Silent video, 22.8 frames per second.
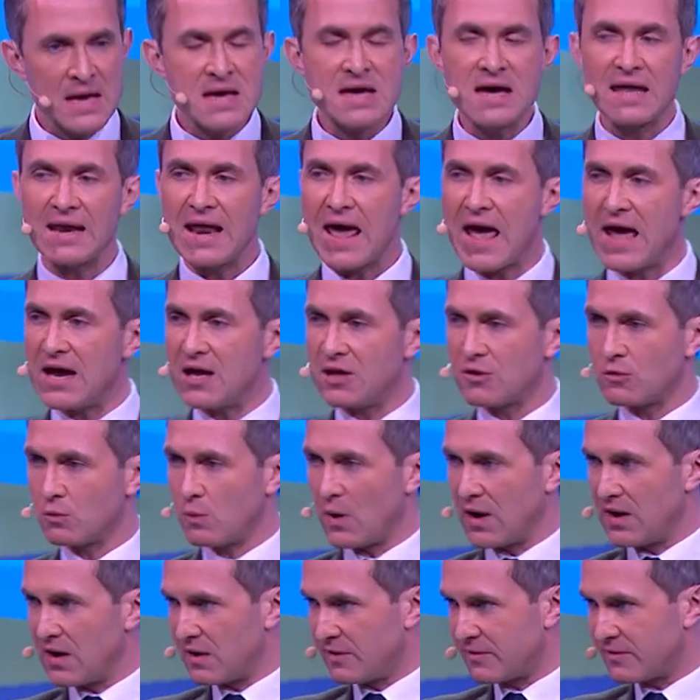An age
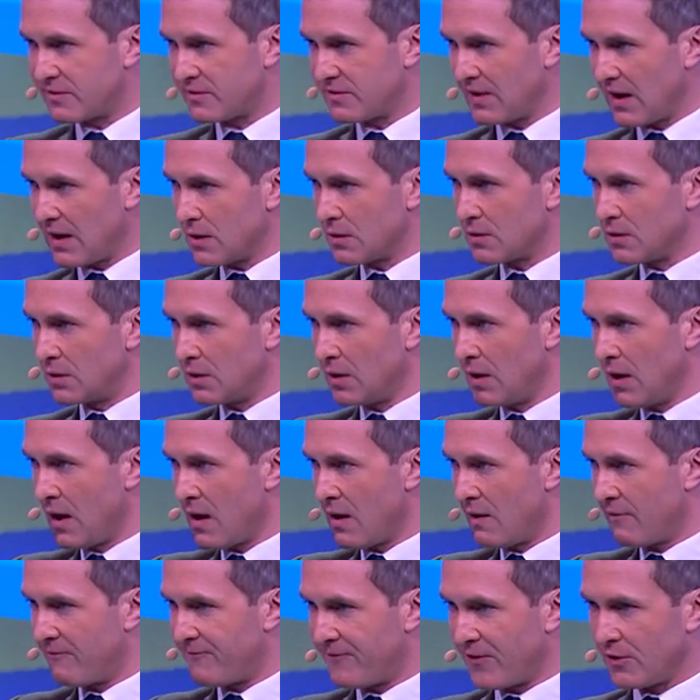when a single
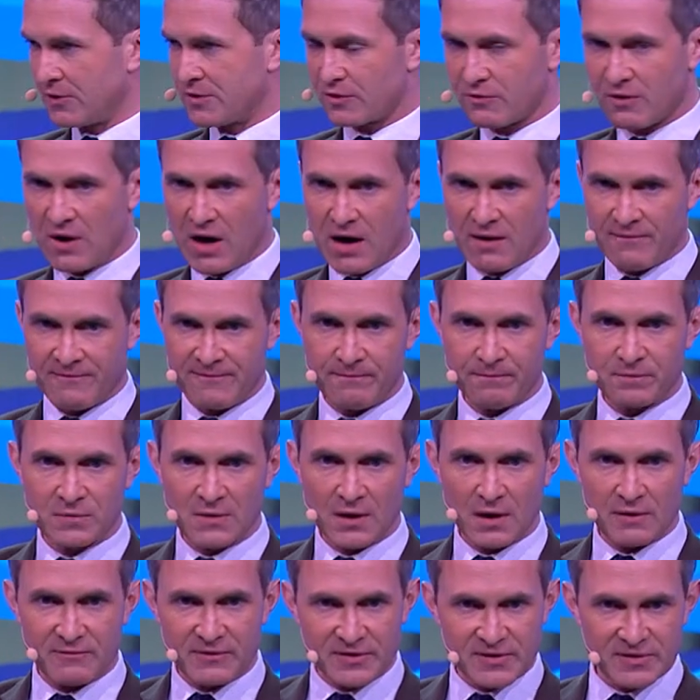photograph
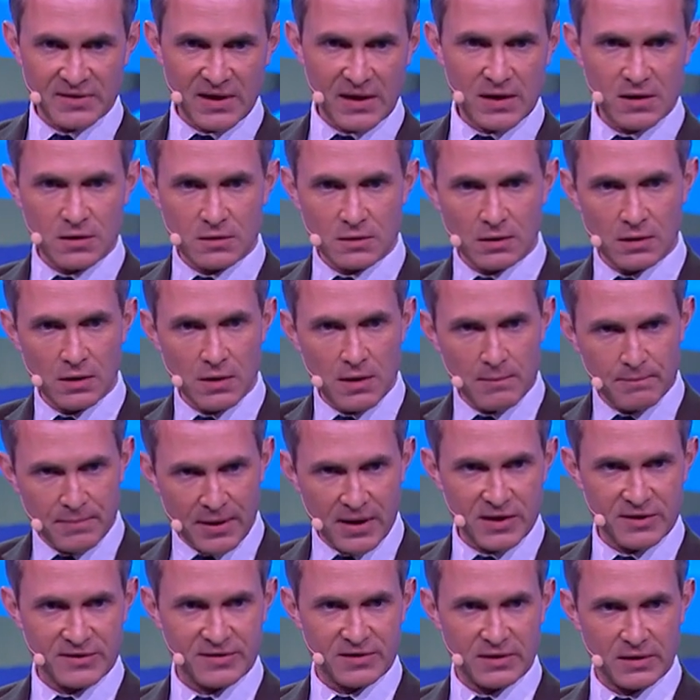of a single
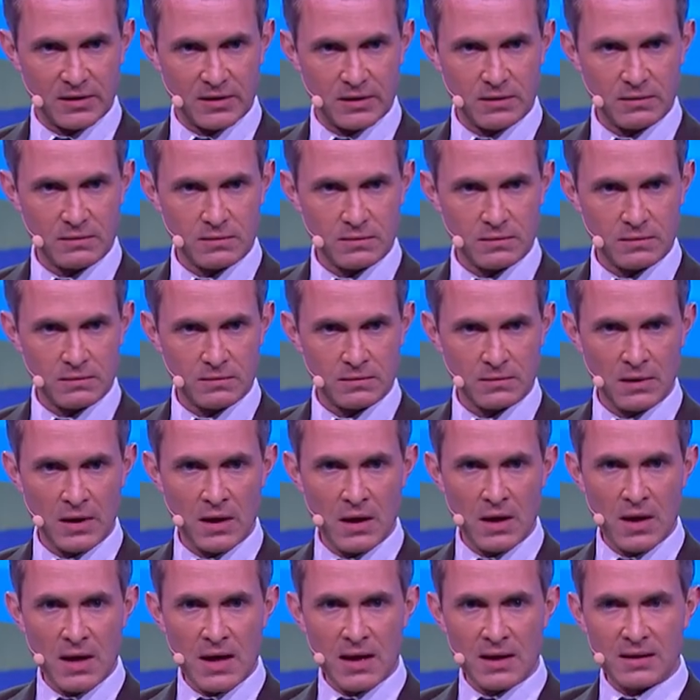person
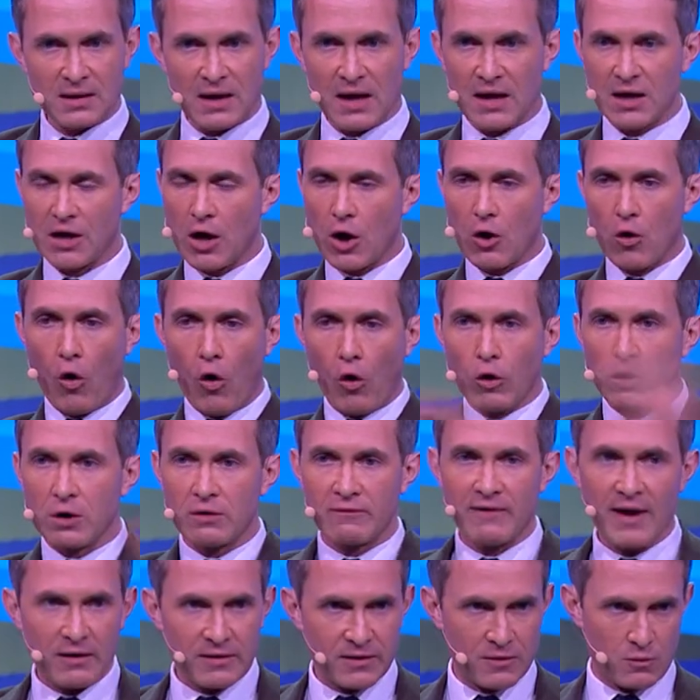can go all
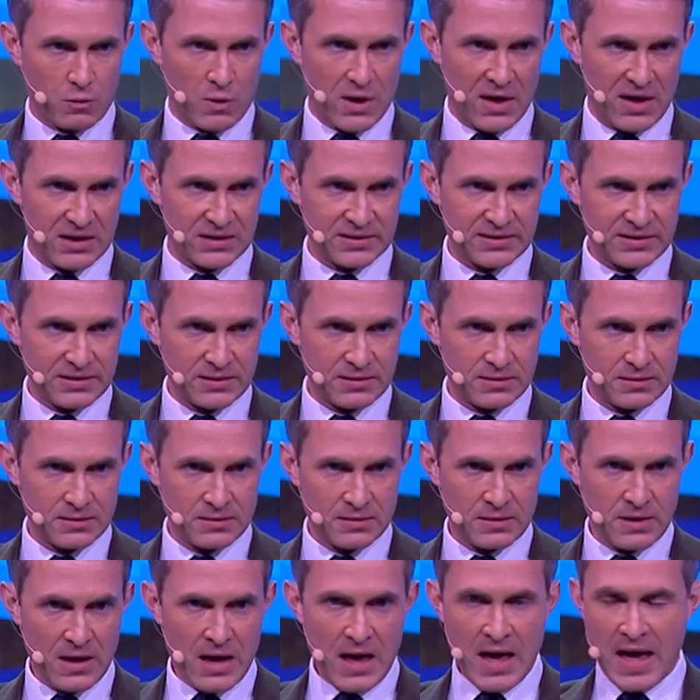around the world,
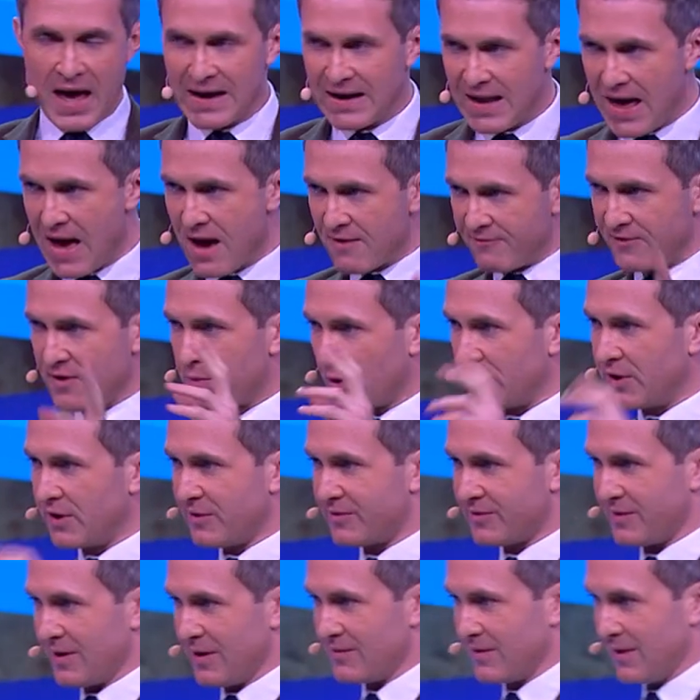and everybody
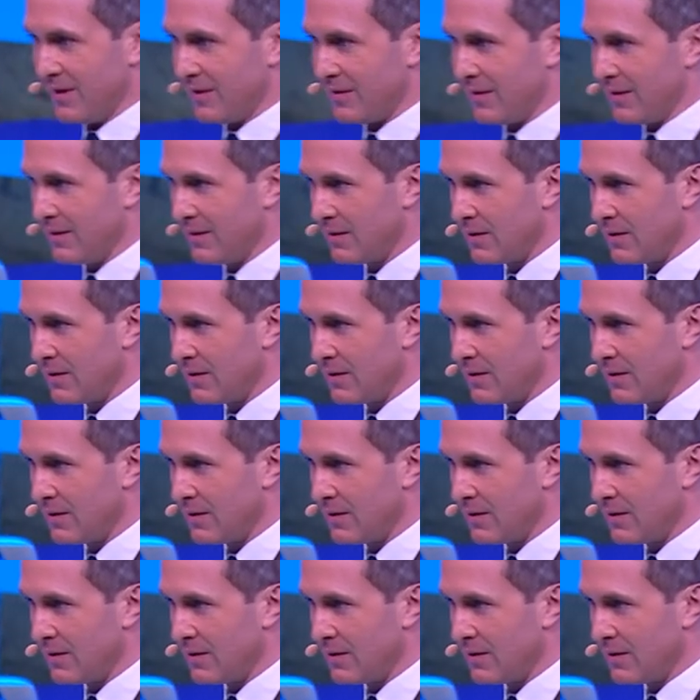sees it,